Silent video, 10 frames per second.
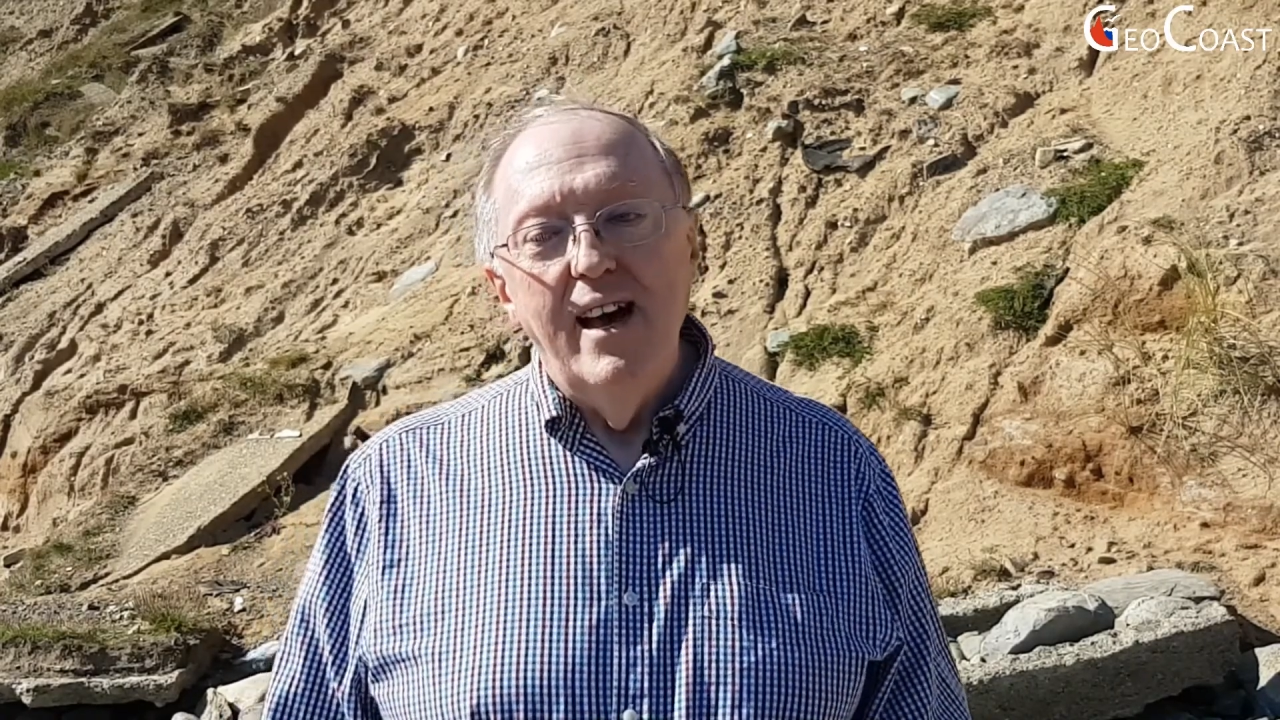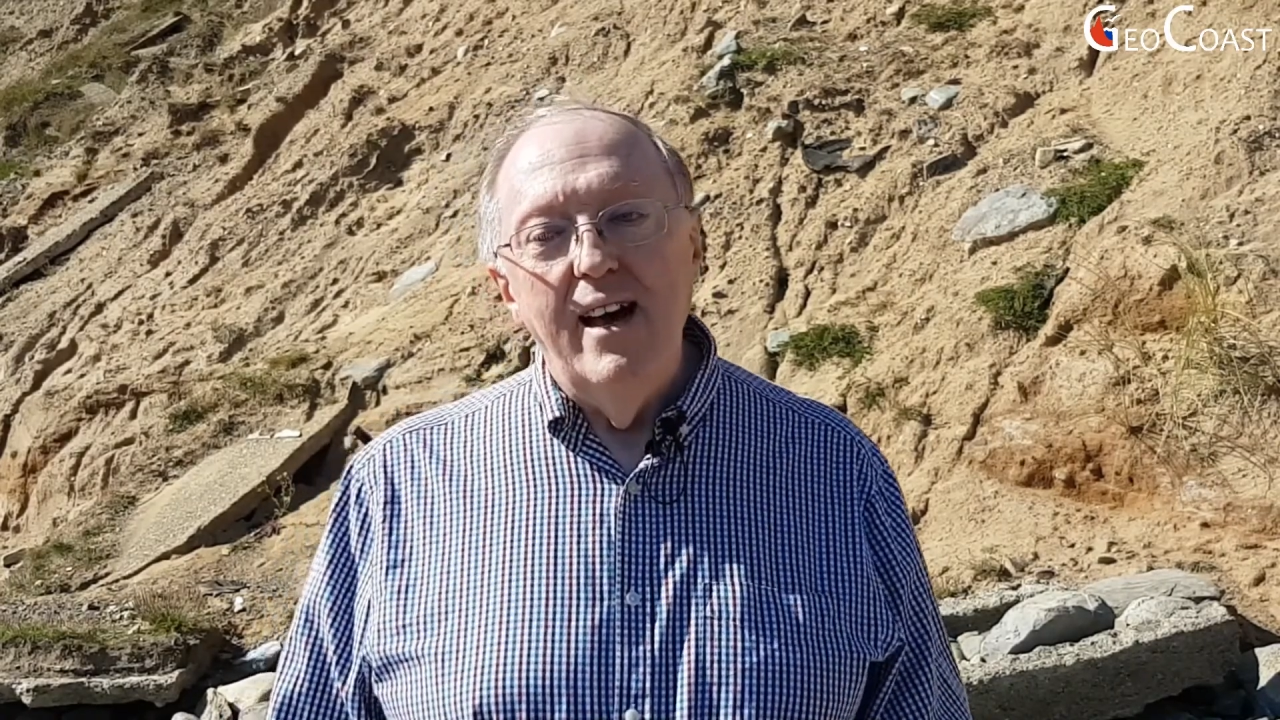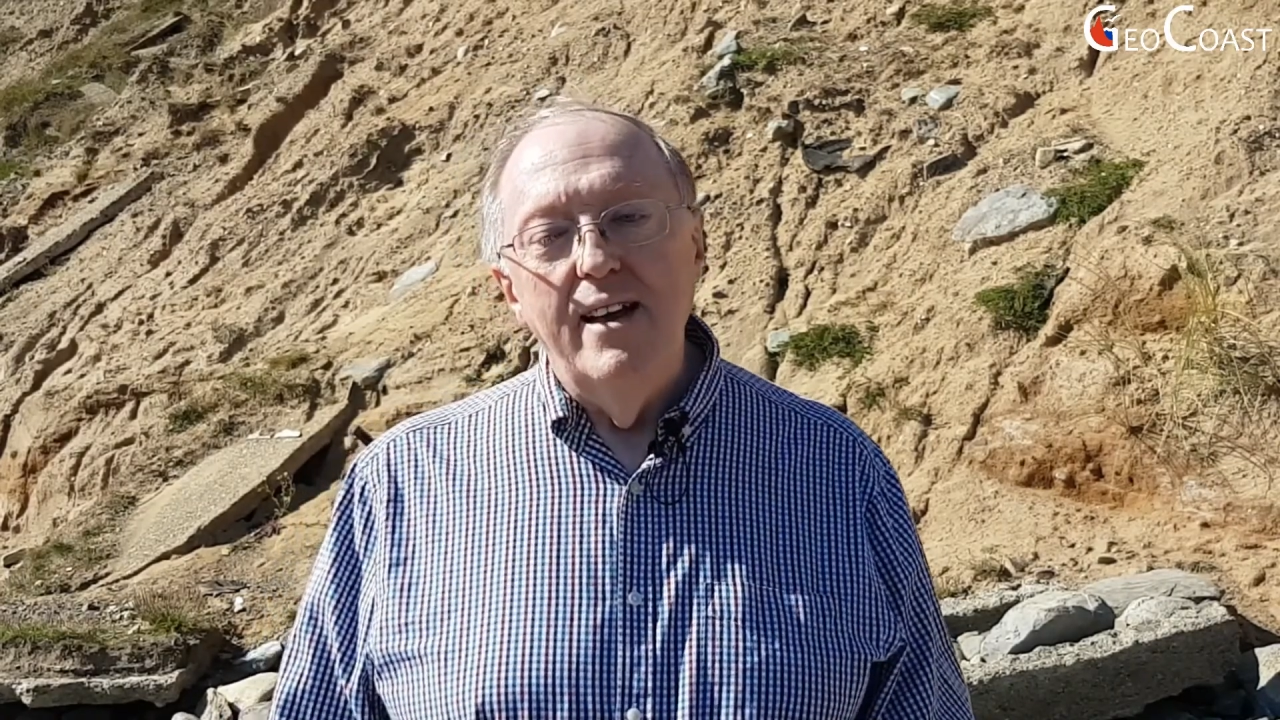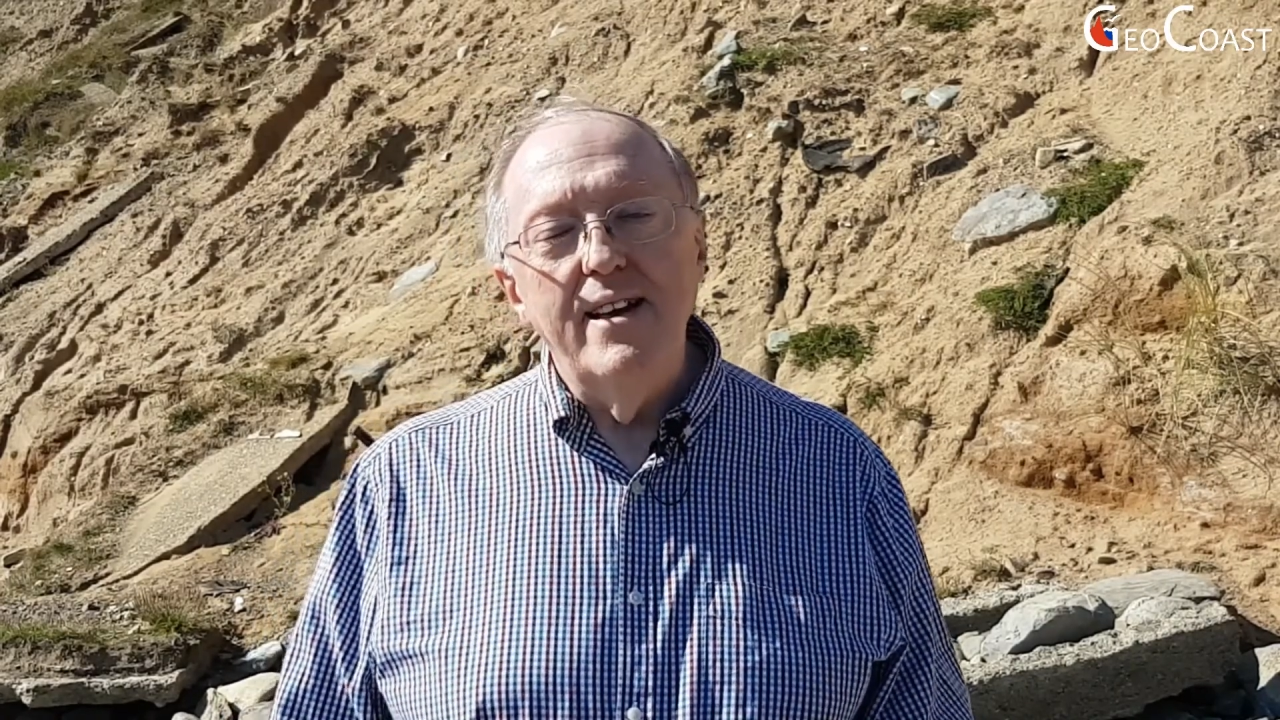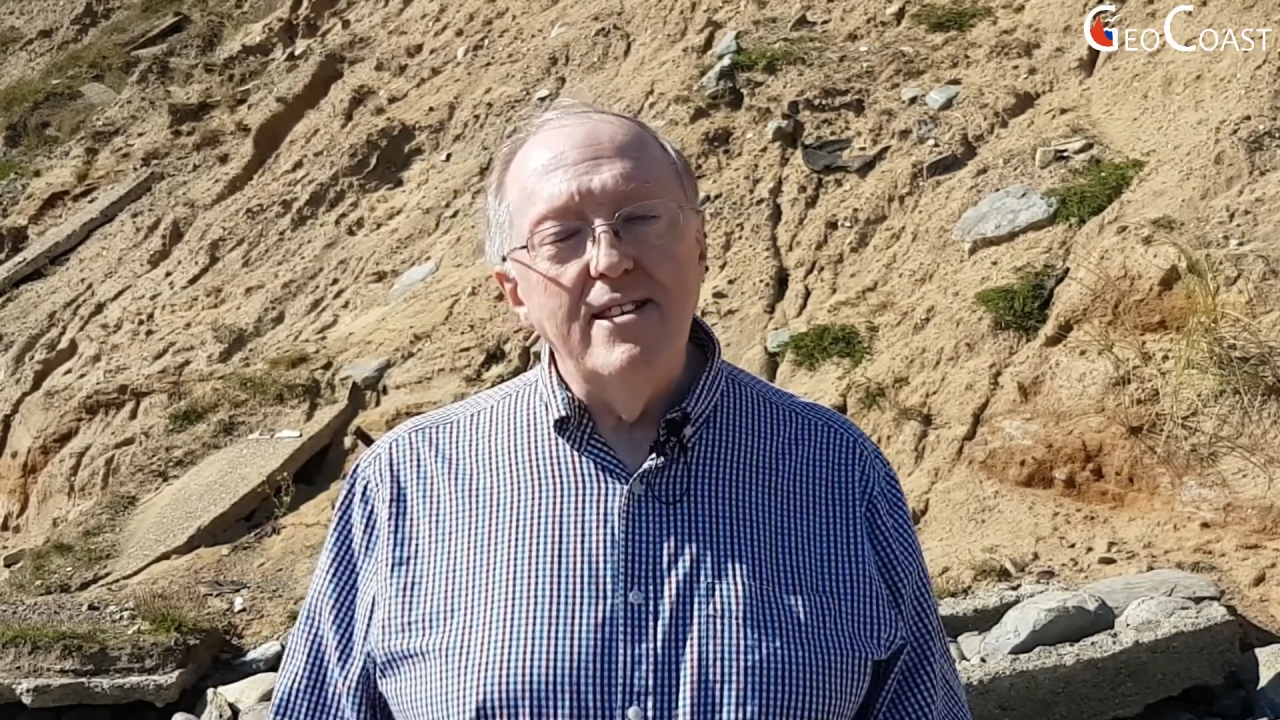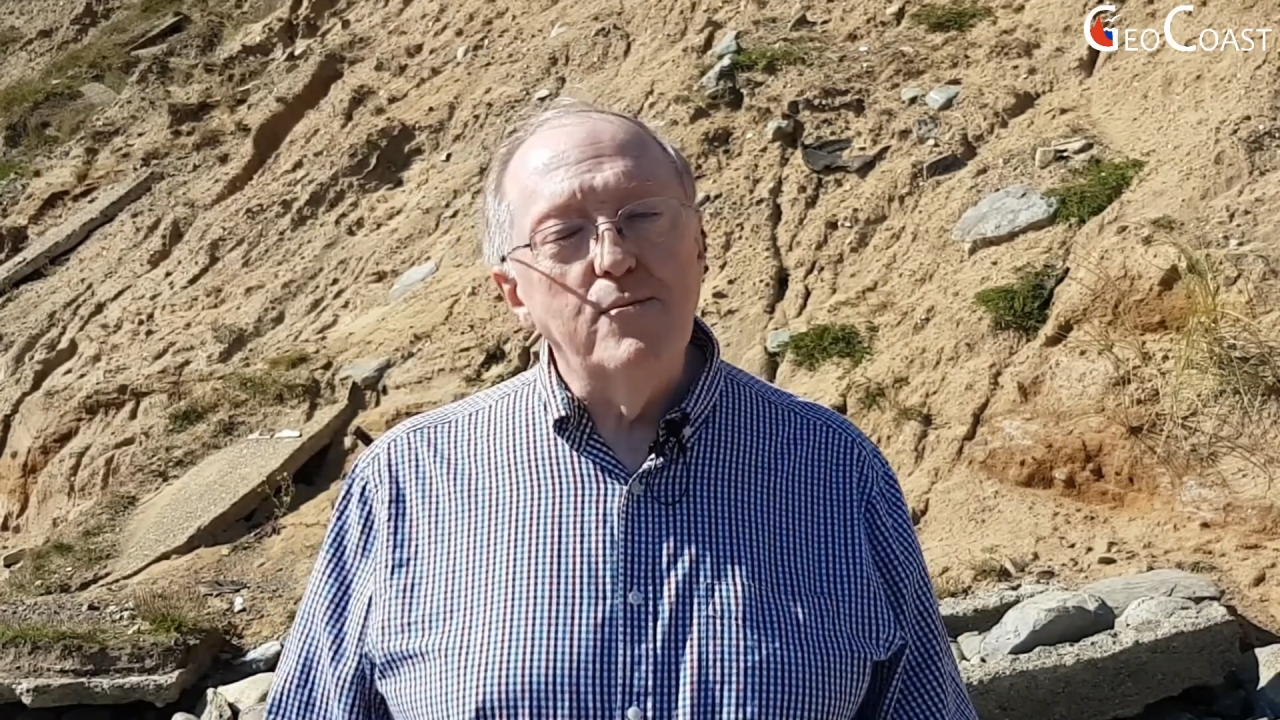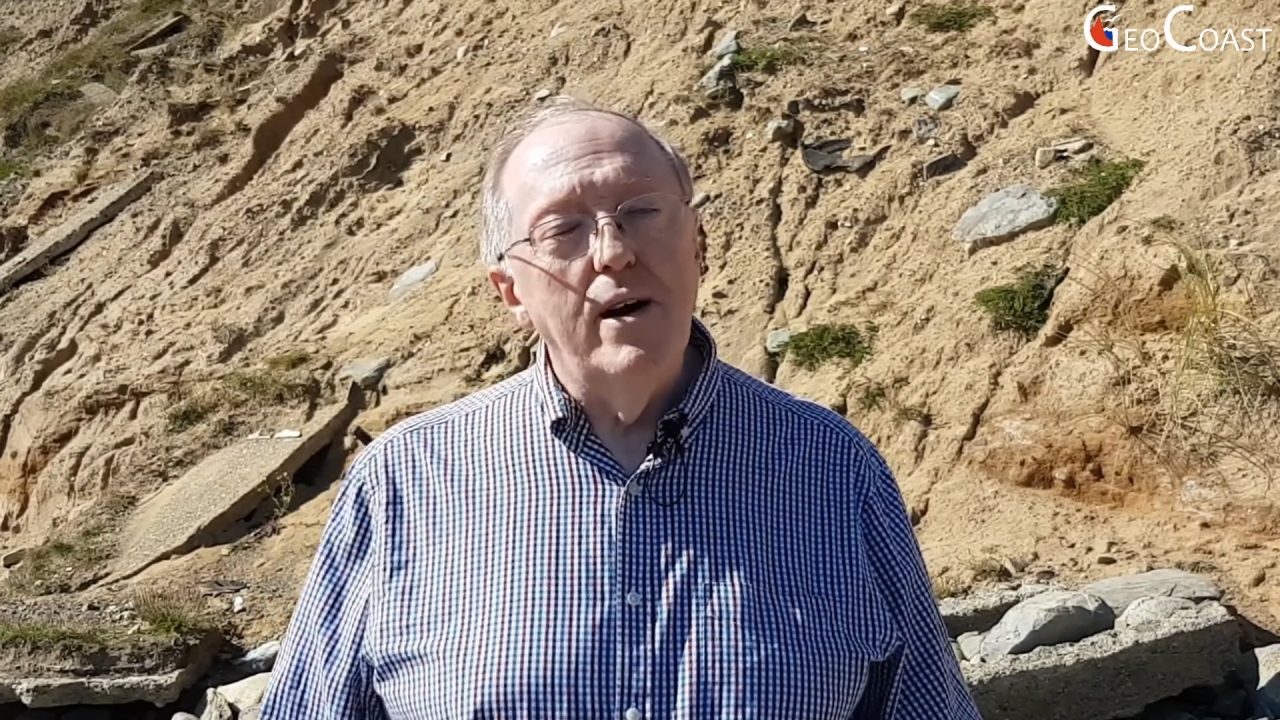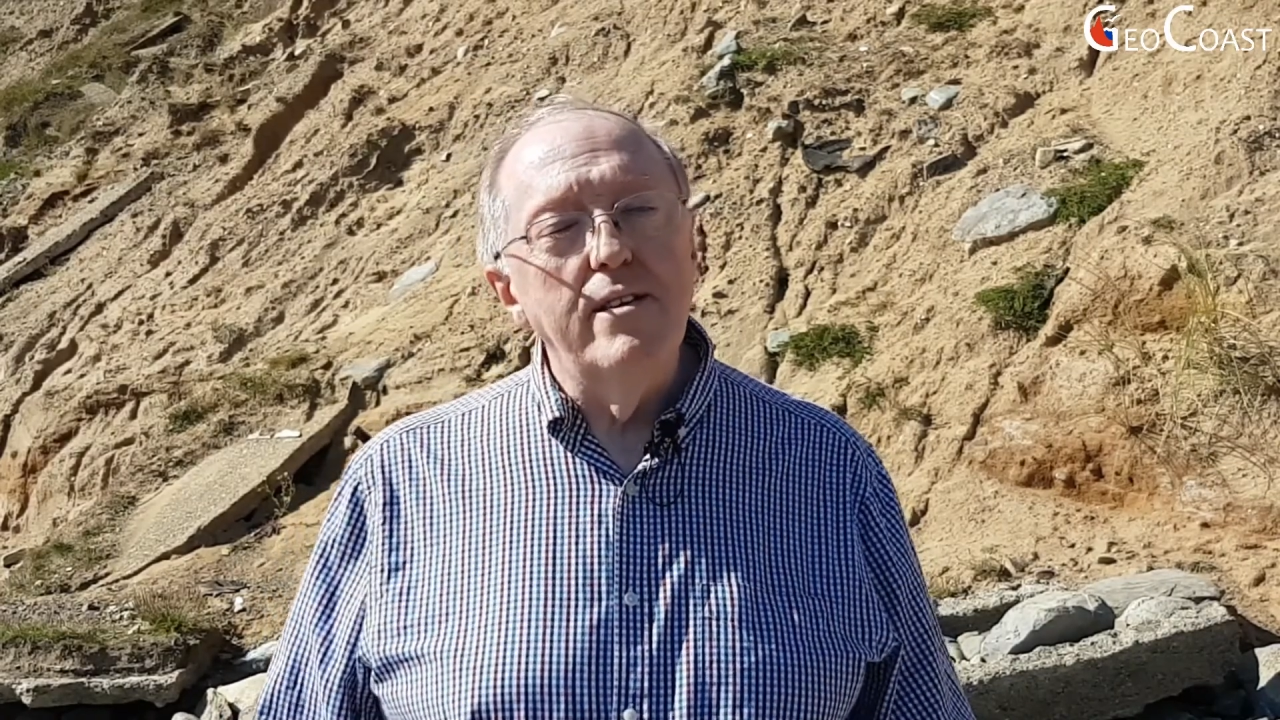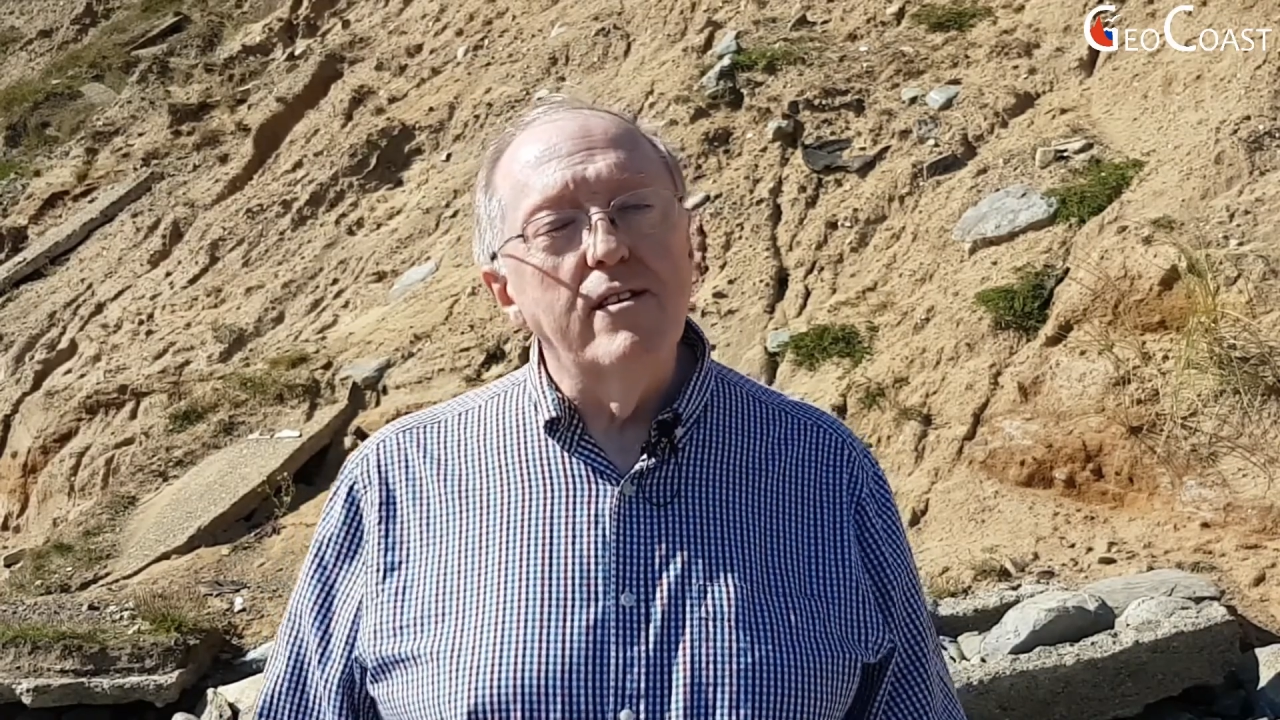and that's why